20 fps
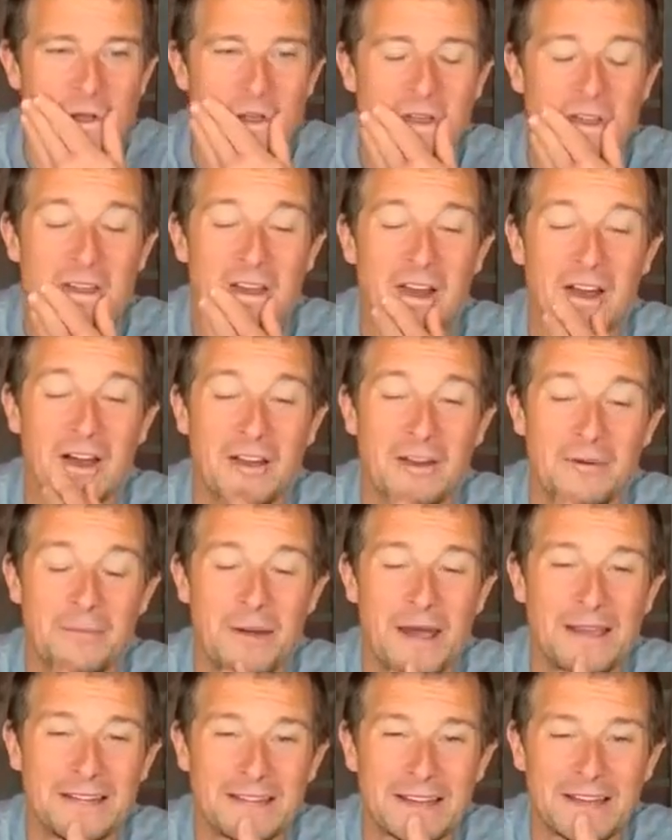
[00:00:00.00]
you know, an
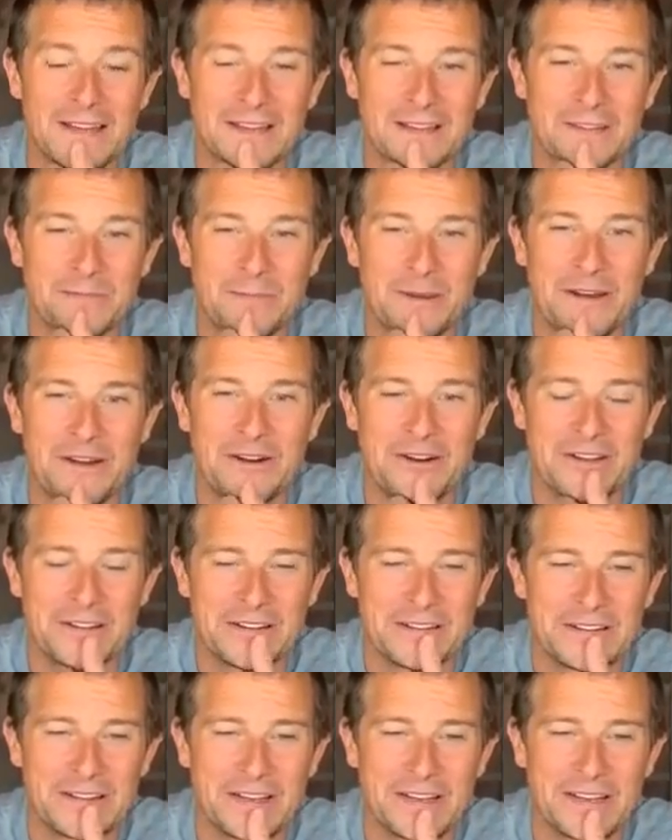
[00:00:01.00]
amazing
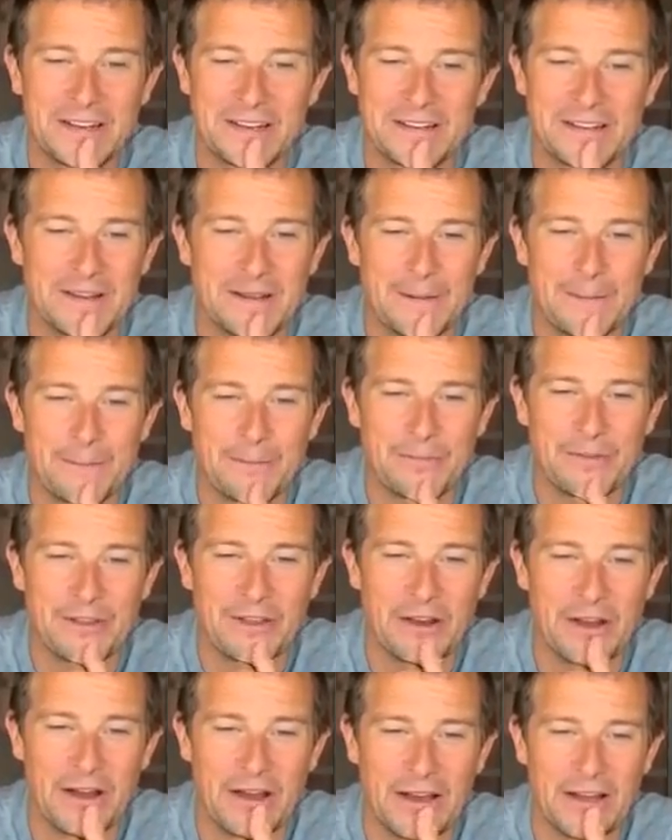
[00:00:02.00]
experience. And, you
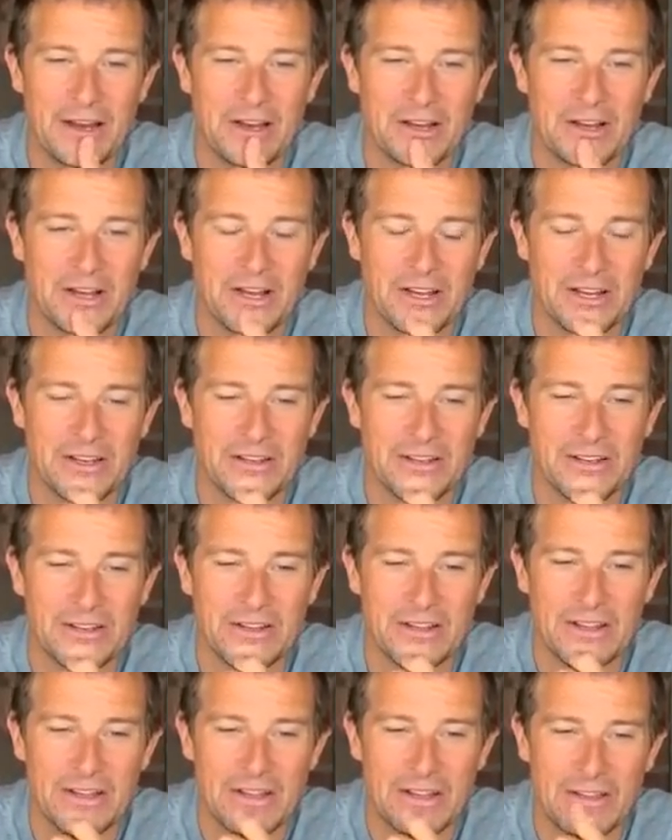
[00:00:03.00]
know, I look at
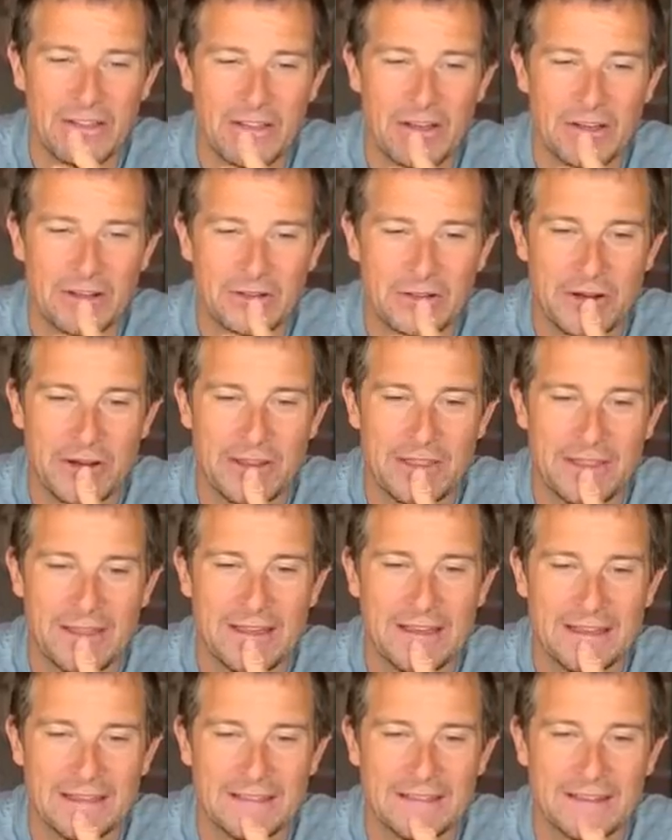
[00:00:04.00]
those sort of
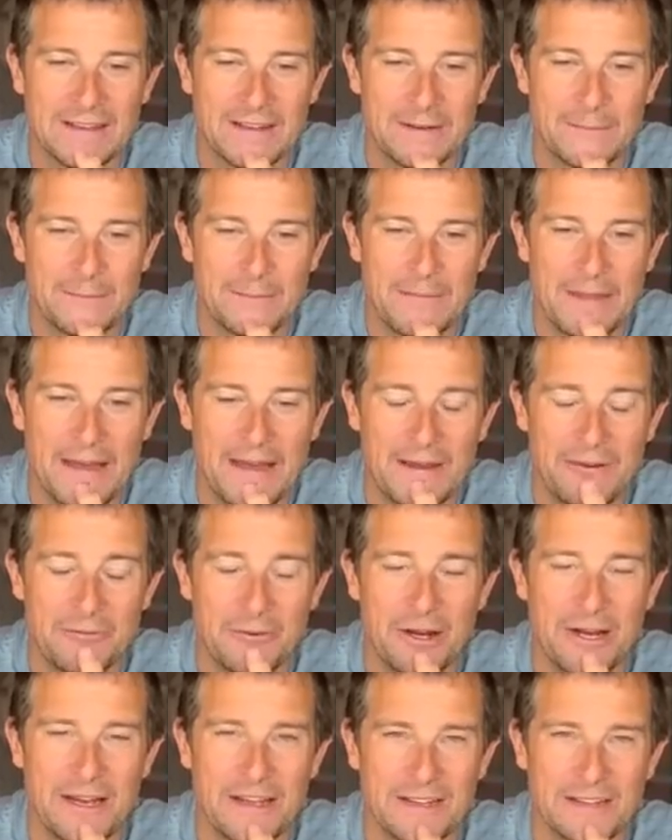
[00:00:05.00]
things, and
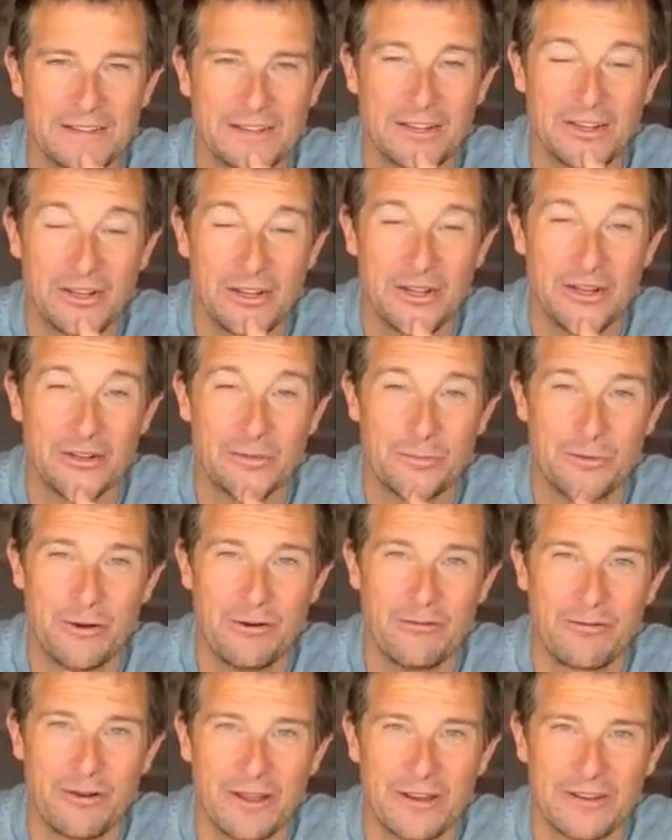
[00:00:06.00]
really it's a huge
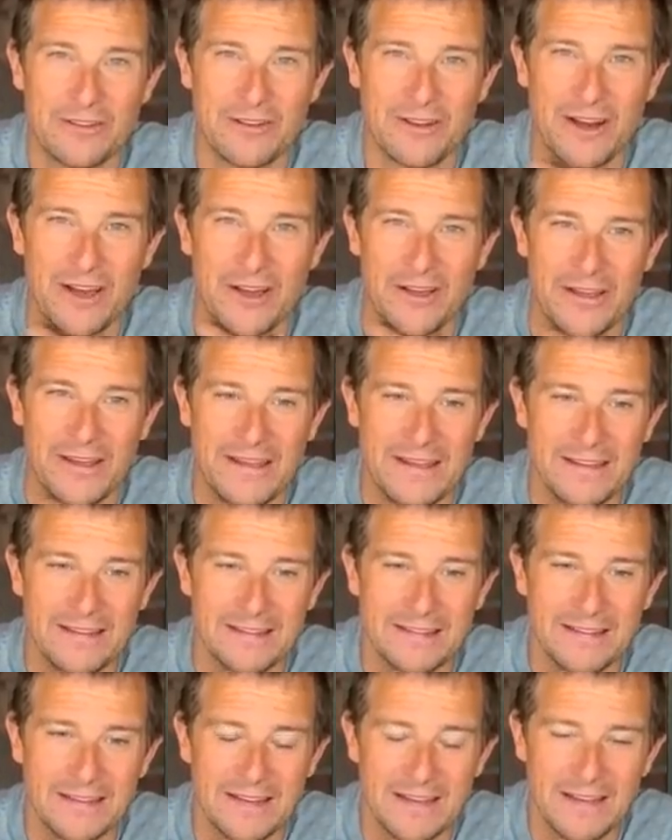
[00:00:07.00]
privilege. You know,
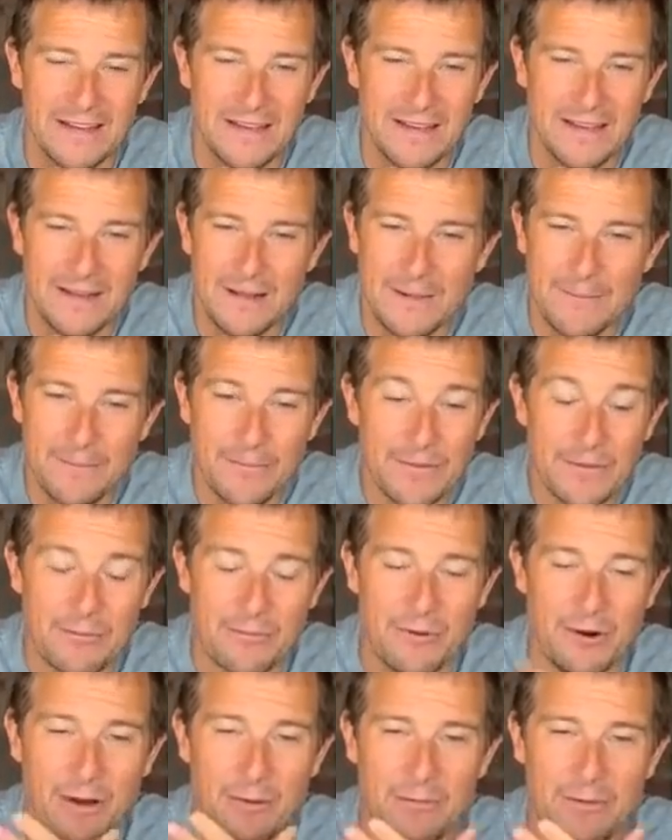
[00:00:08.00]
he's
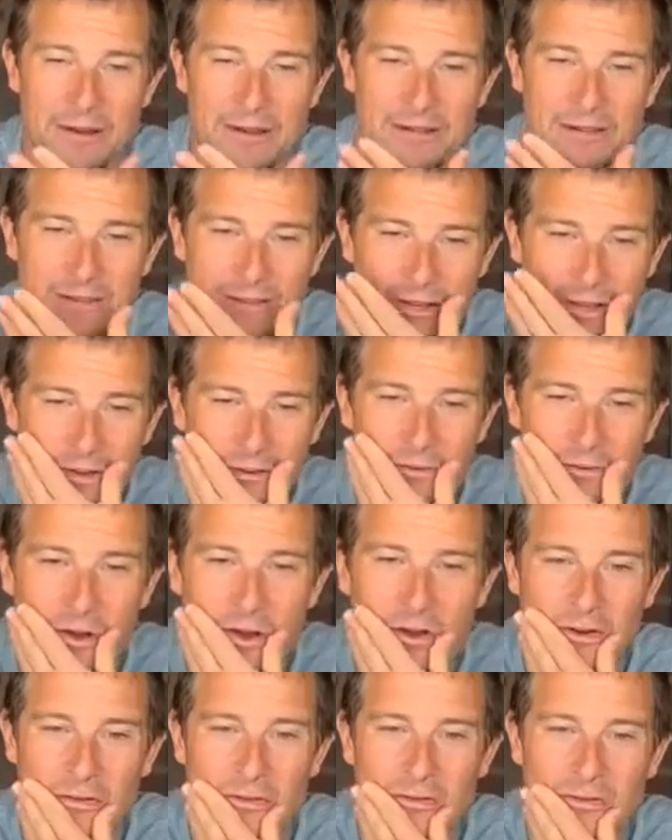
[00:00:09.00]
Prime Minister
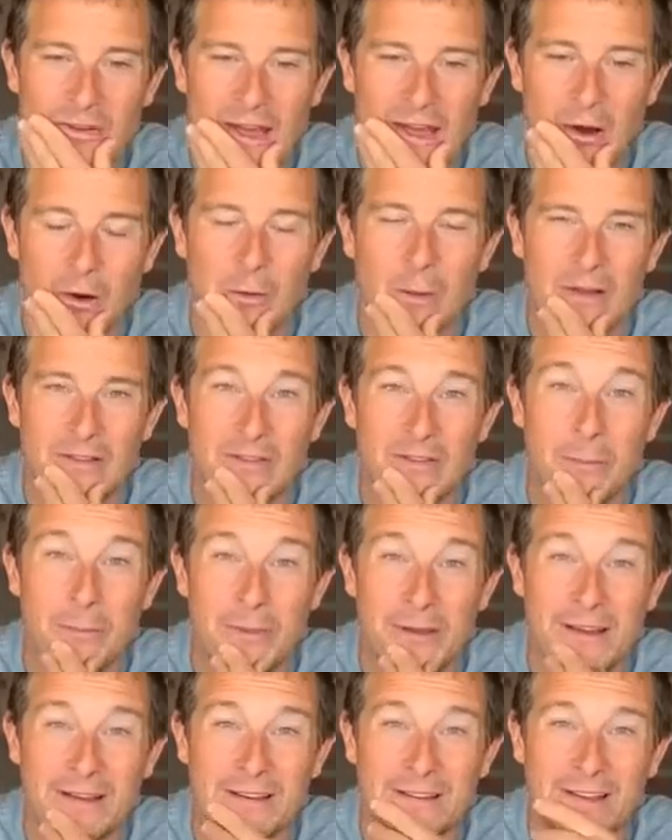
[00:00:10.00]
of now almost the
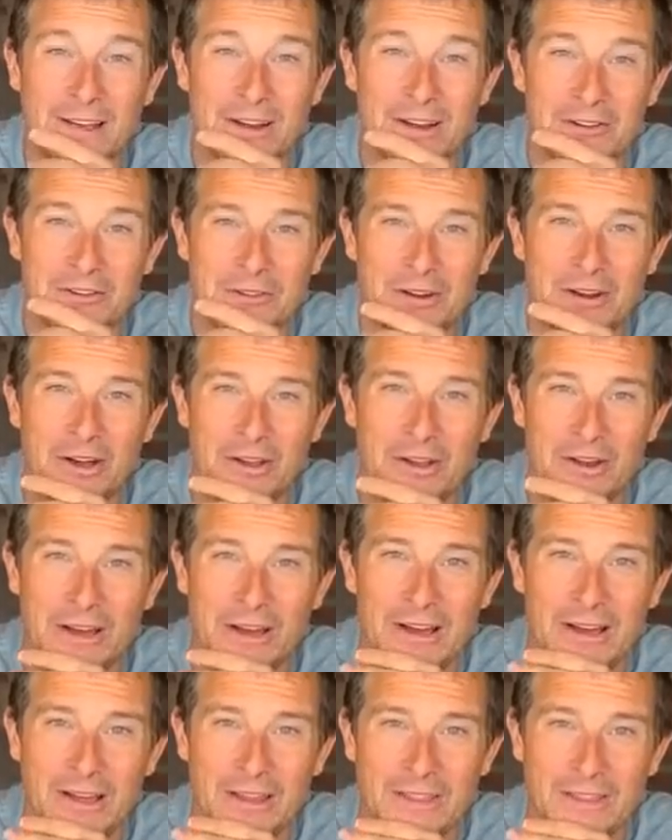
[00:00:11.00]
biggest country on
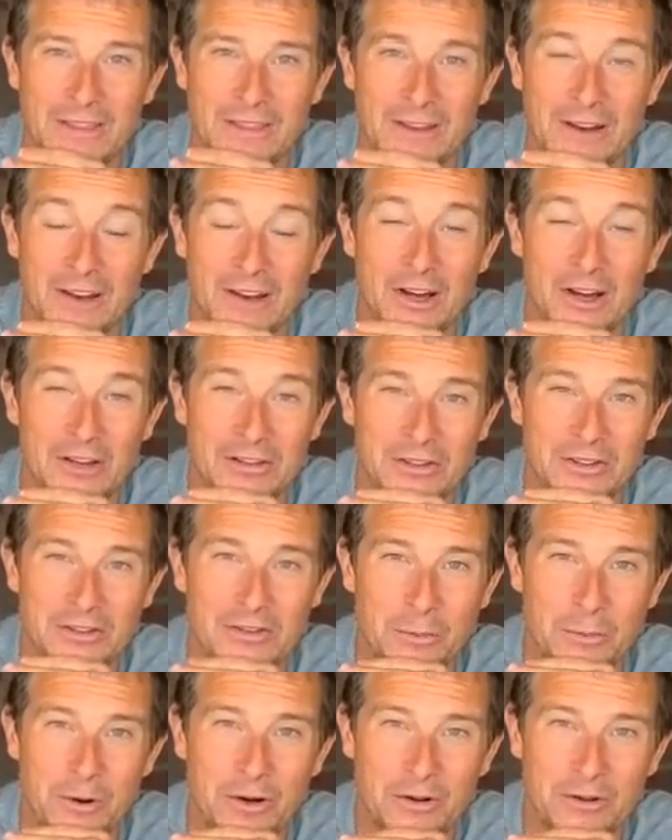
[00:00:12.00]
earth, the largest
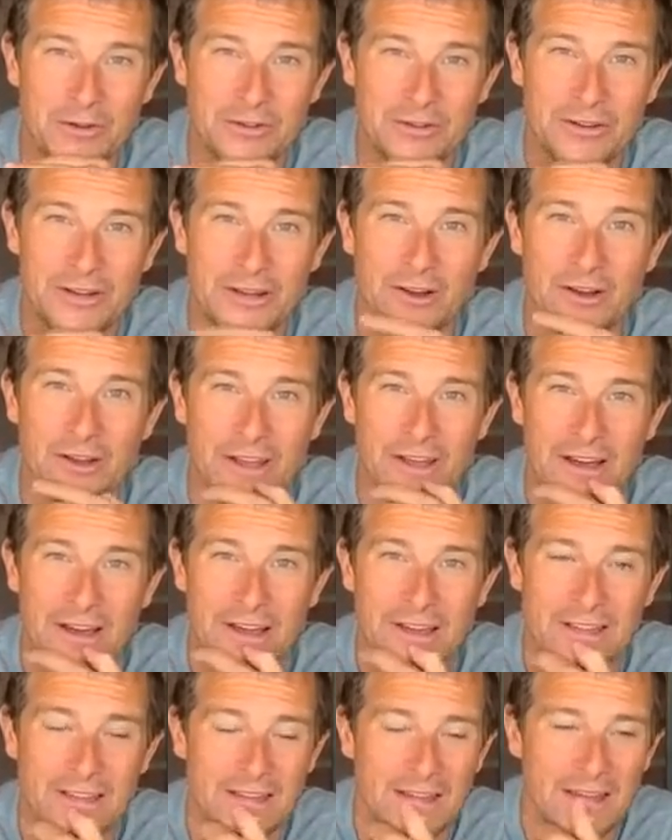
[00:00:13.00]
democracy on
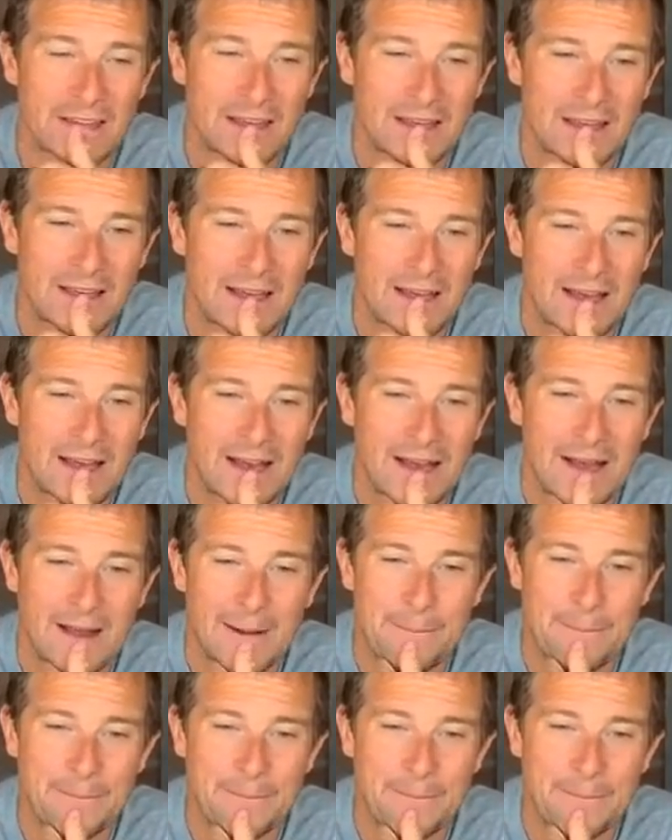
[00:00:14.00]
earth,